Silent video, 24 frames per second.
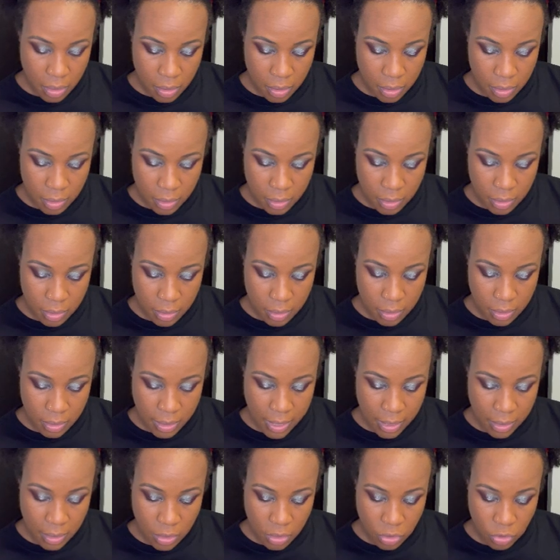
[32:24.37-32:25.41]
This is
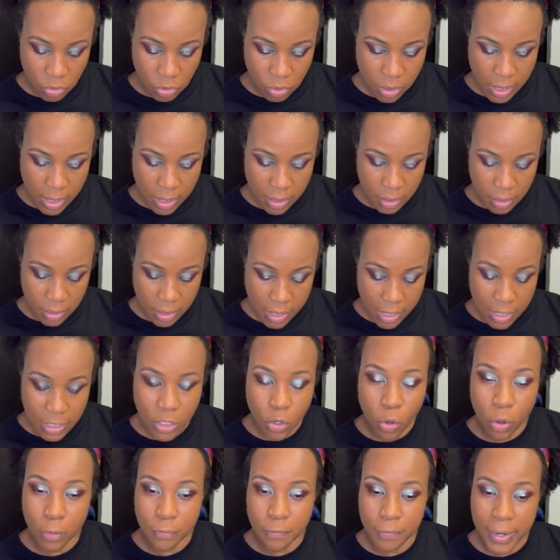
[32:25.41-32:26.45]
satin colored. Yeah, it is
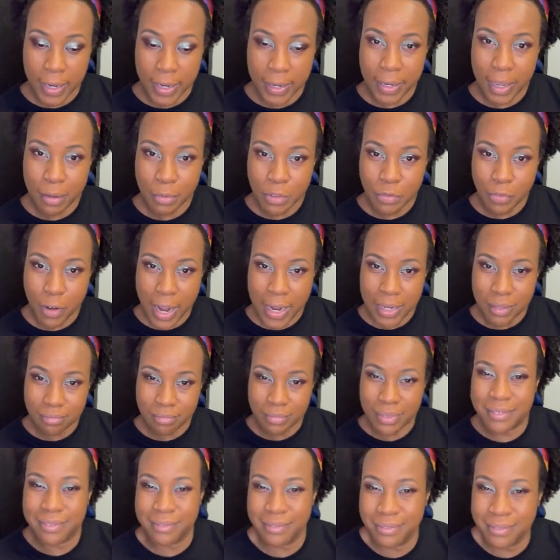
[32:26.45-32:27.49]
called Fig. I was right.
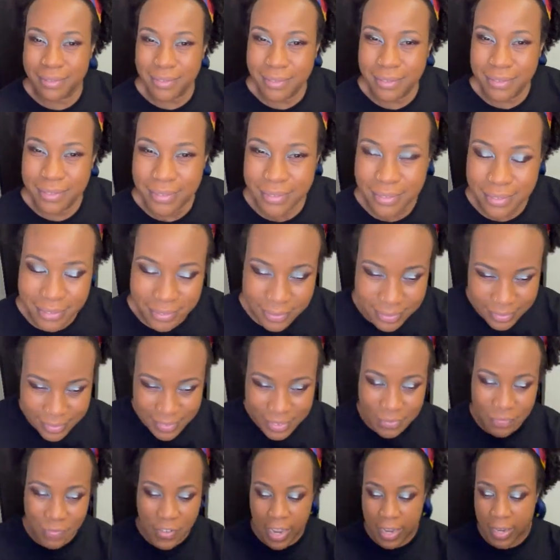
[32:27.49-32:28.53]
It's
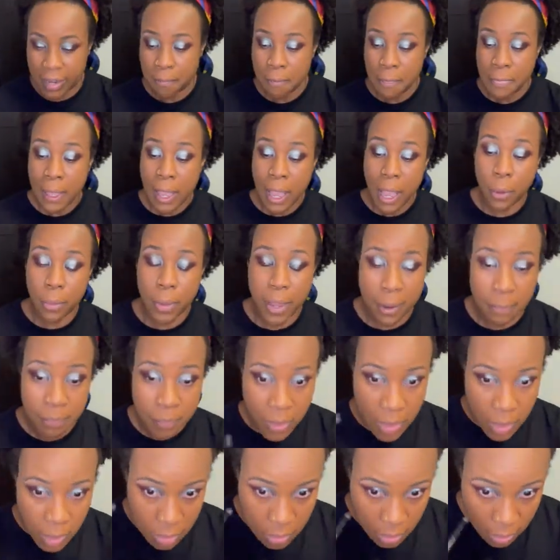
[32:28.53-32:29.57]
Fig. Okay,
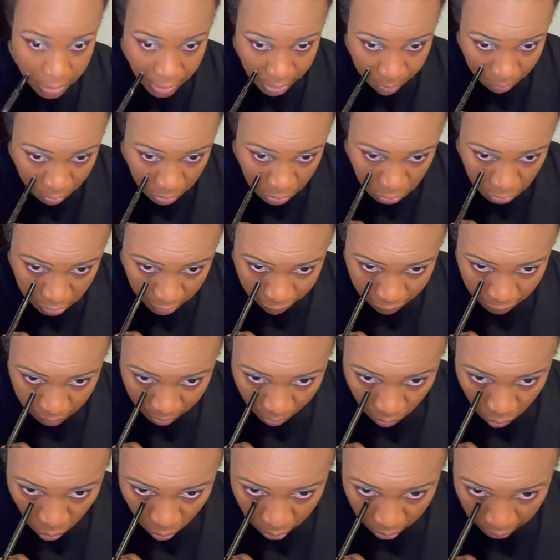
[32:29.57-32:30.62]
so yeah, I'm gonna use that for my
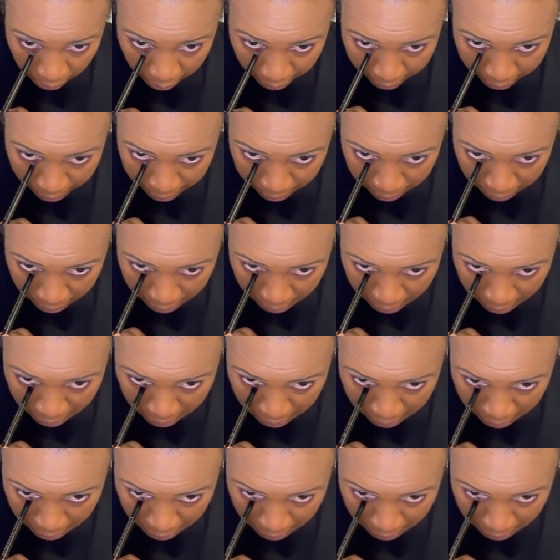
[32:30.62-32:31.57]
waterline, okay?